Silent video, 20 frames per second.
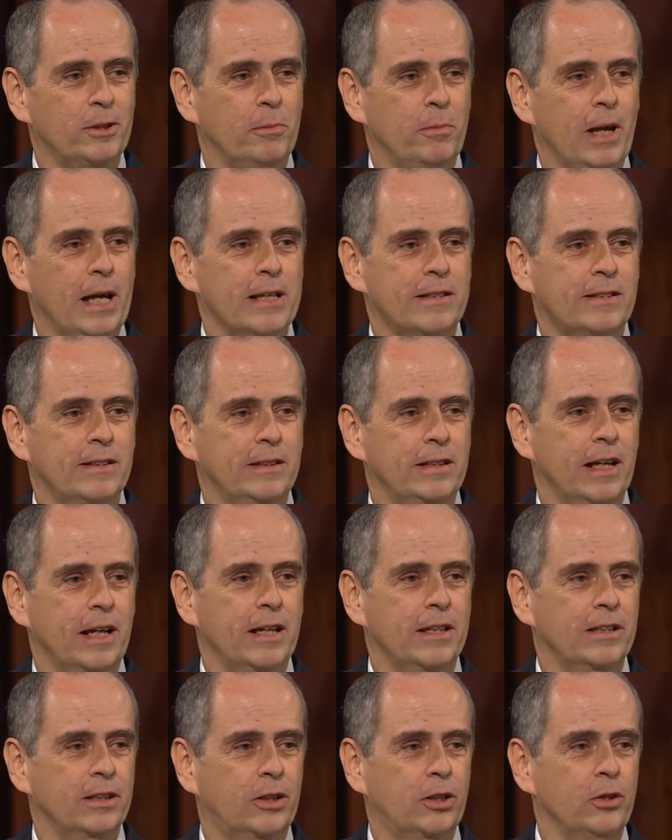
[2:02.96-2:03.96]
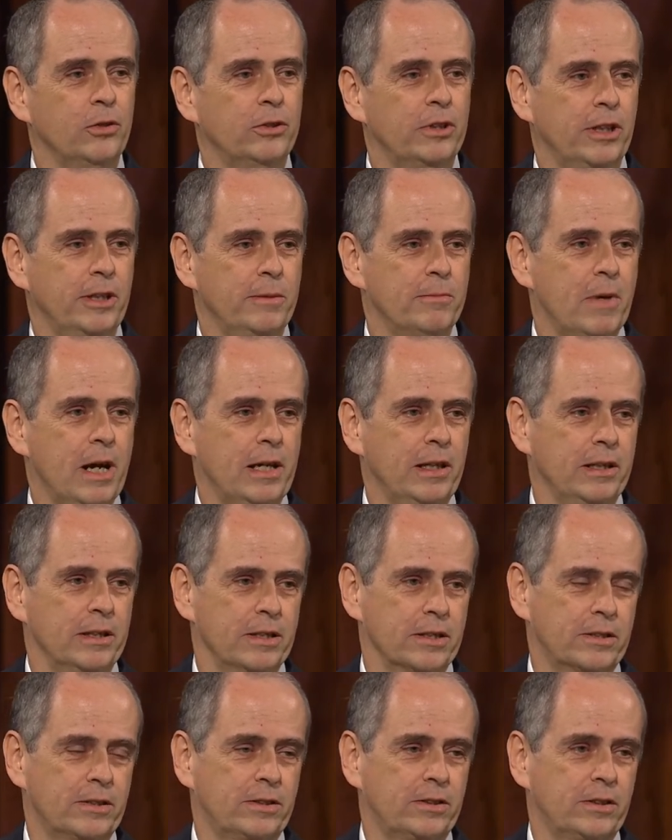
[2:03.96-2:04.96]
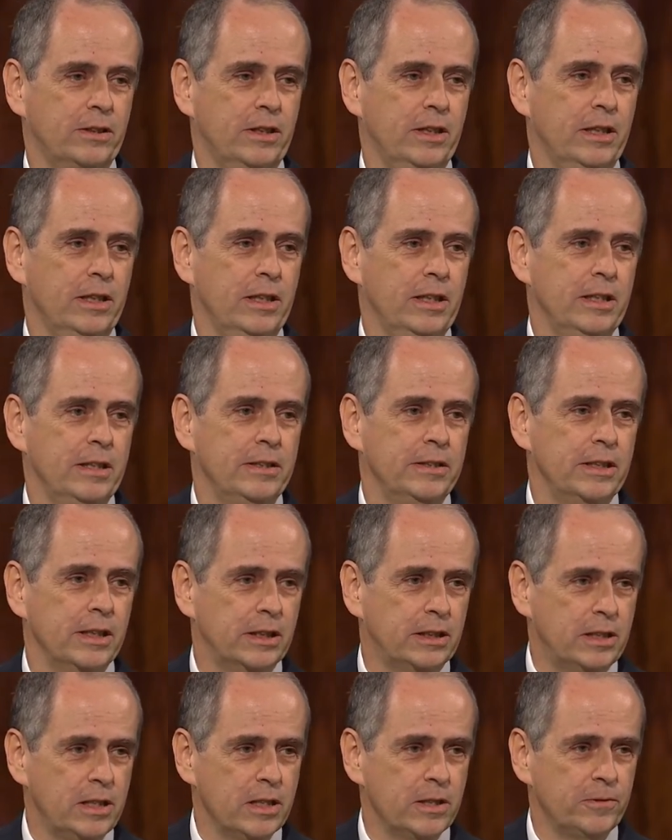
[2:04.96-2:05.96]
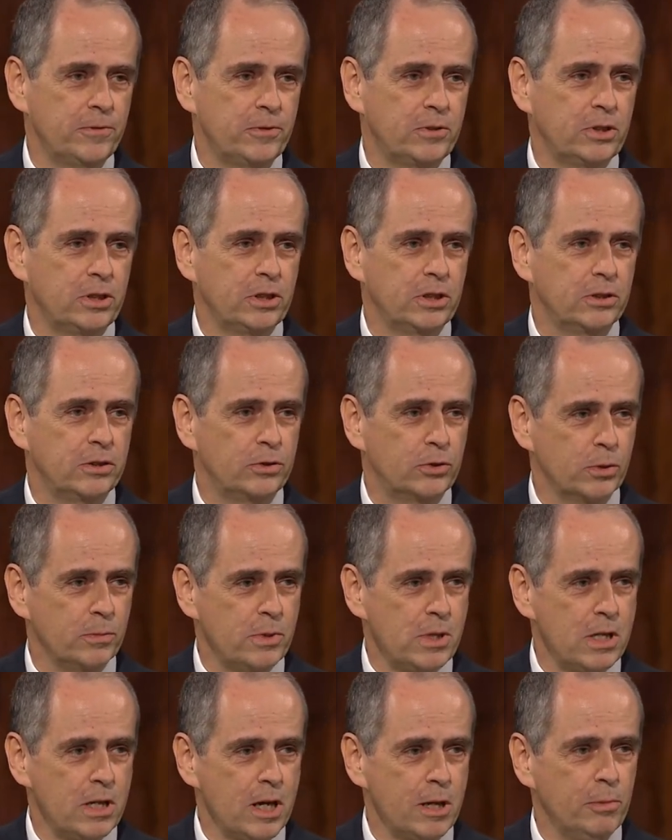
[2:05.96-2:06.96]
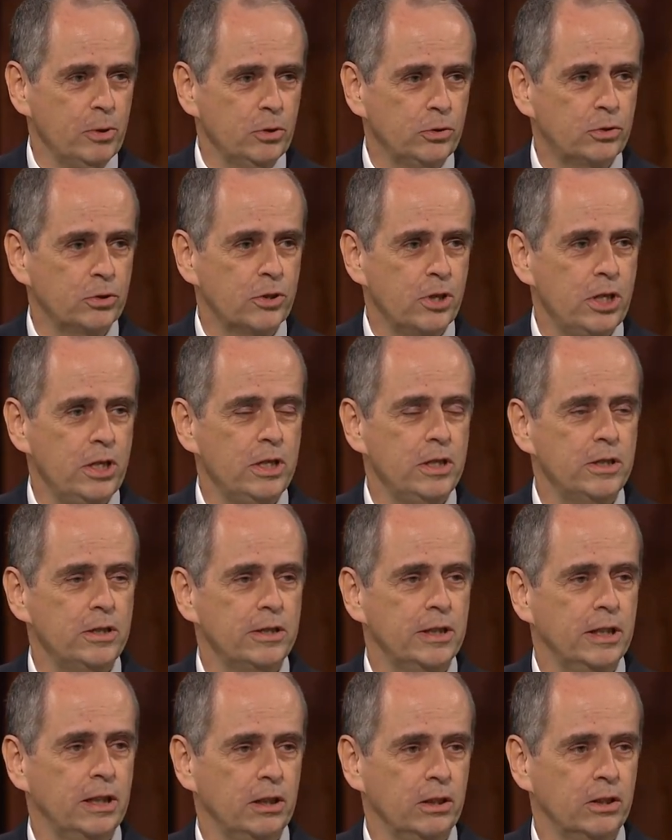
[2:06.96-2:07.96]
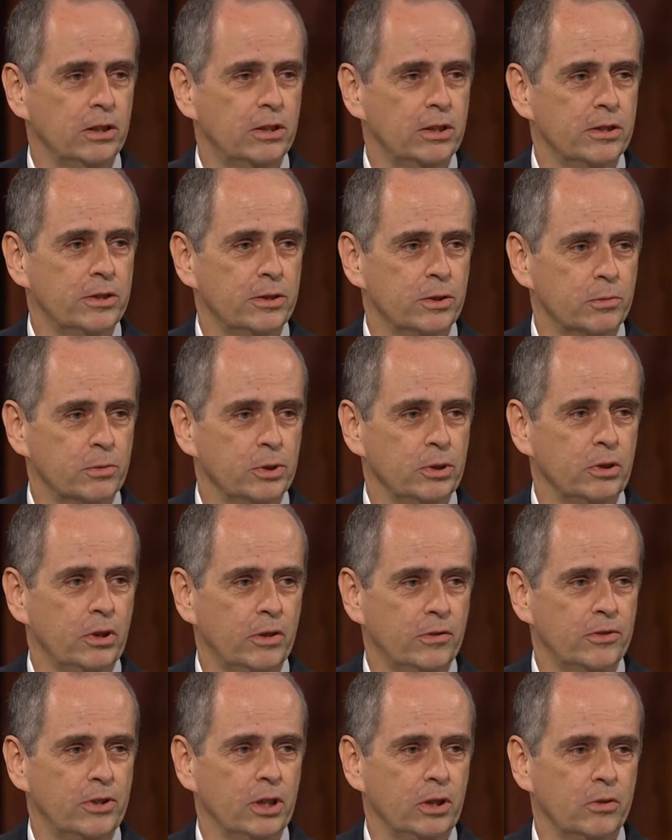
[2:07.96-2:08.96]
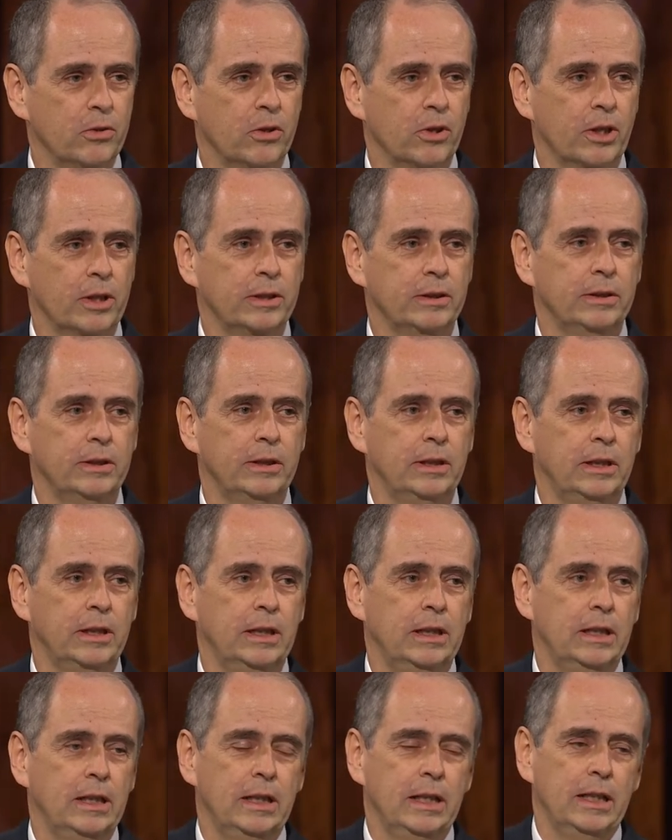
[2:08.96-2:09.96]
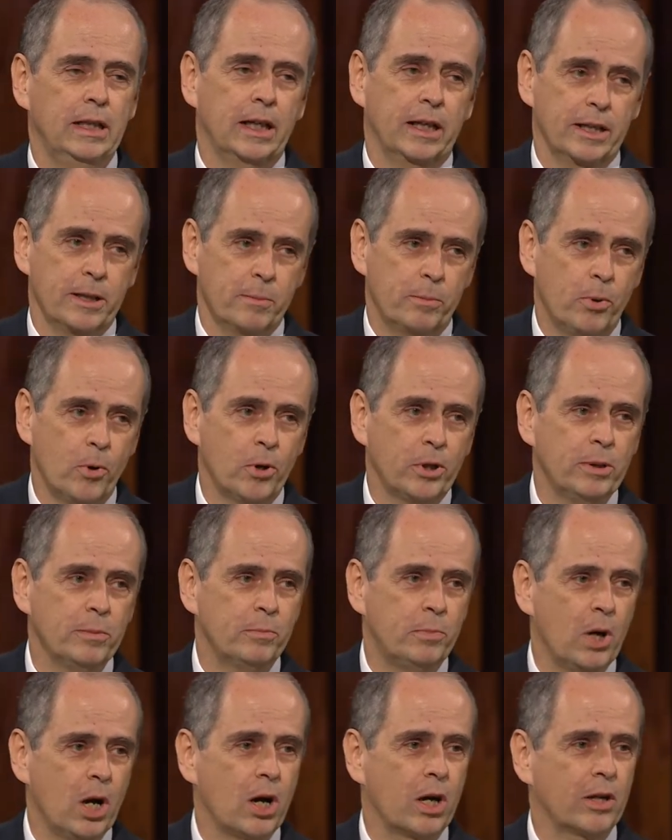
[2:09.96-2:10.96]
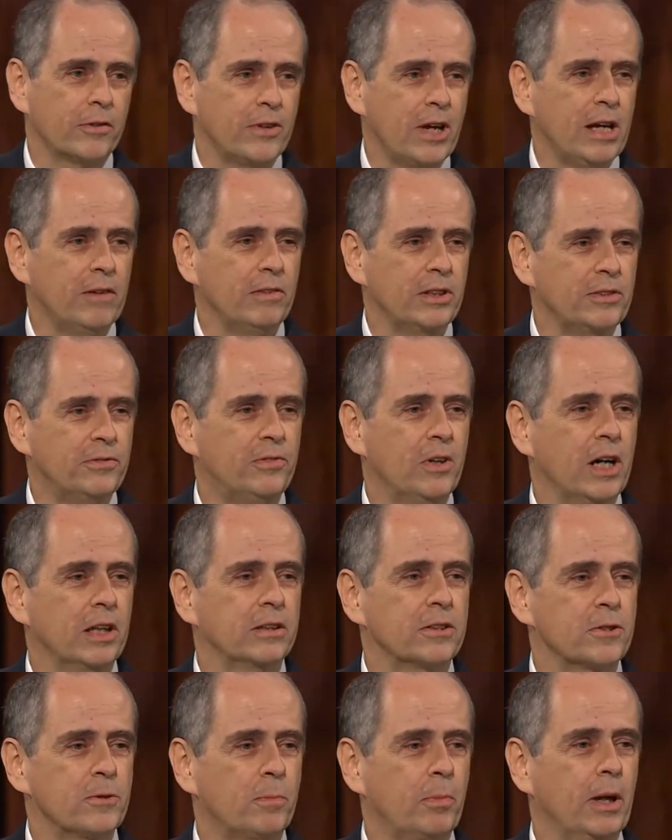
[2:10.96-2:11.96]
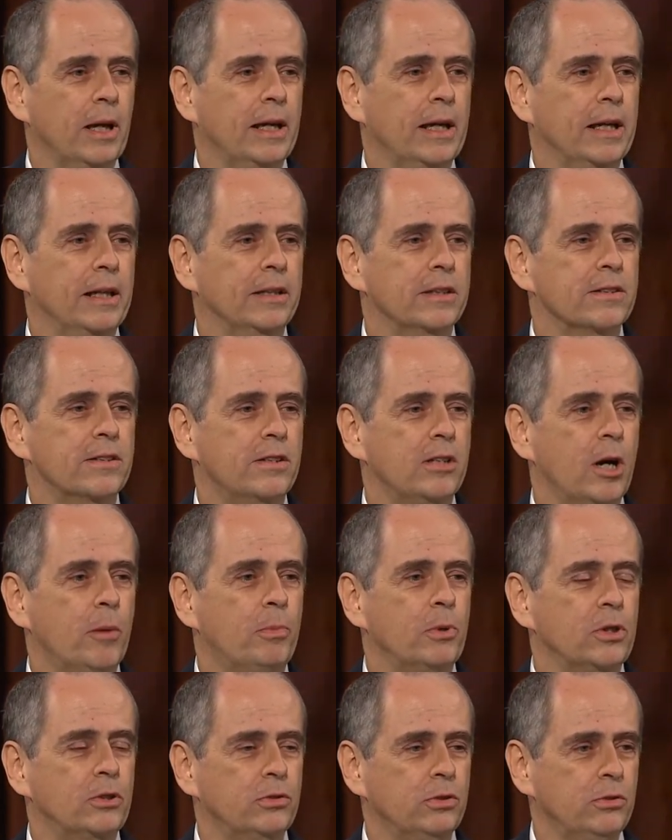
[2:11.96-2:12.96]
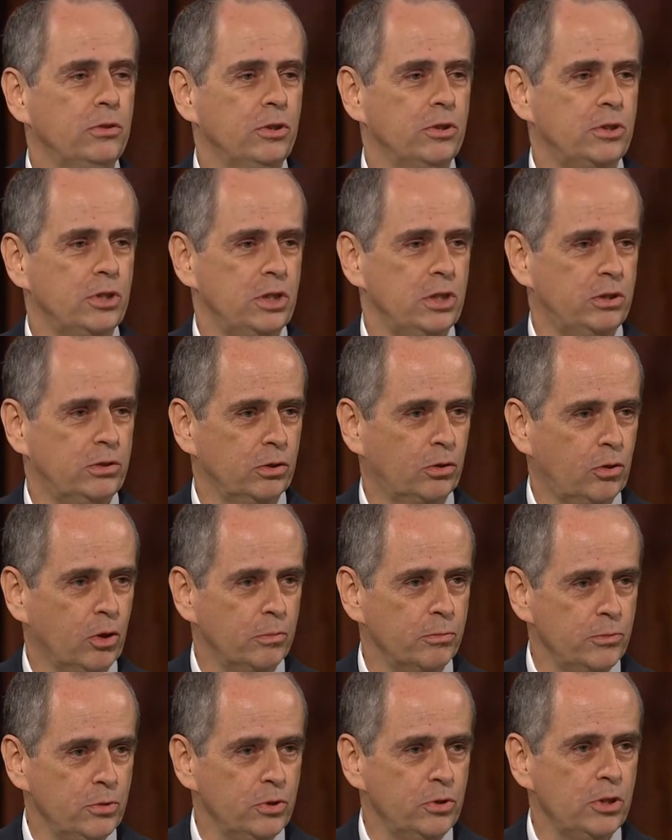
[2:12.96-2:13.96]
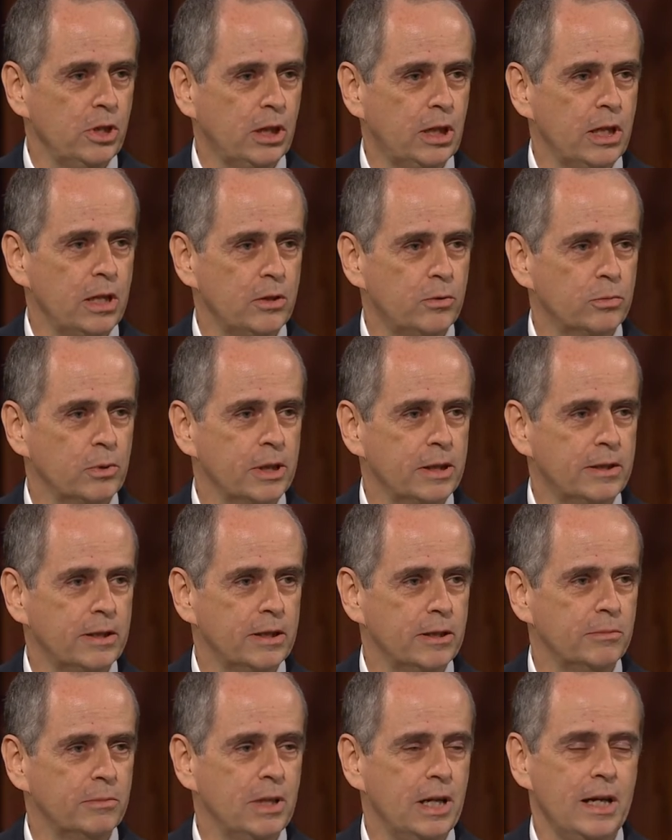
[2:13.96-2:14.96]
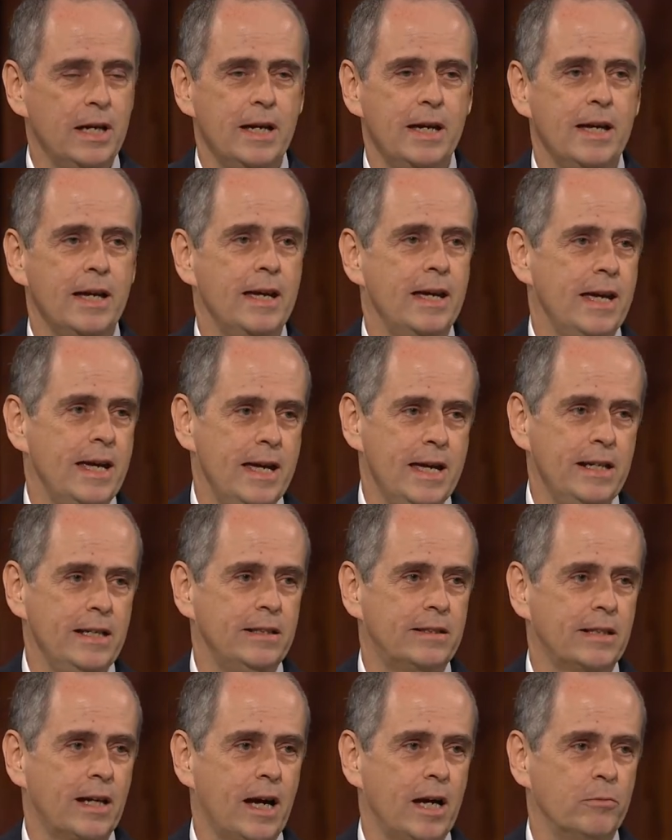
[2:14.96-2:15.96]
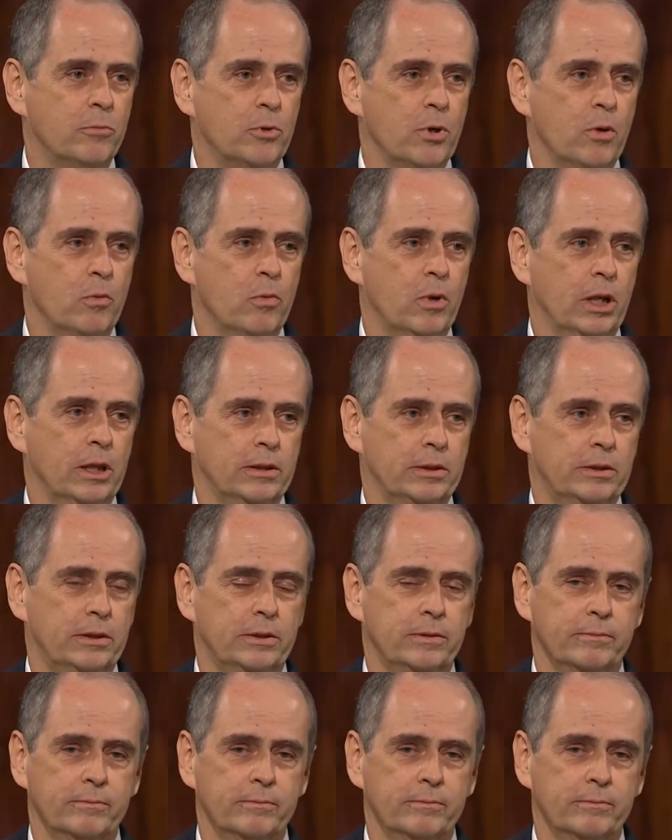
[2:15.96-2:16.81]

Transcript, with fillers: blessing that I included in my list, the gift to be able to hear and learn the will of the Lord. An important part of Heavenly Father's plan is the opportunity to communicate with Him anytime we want.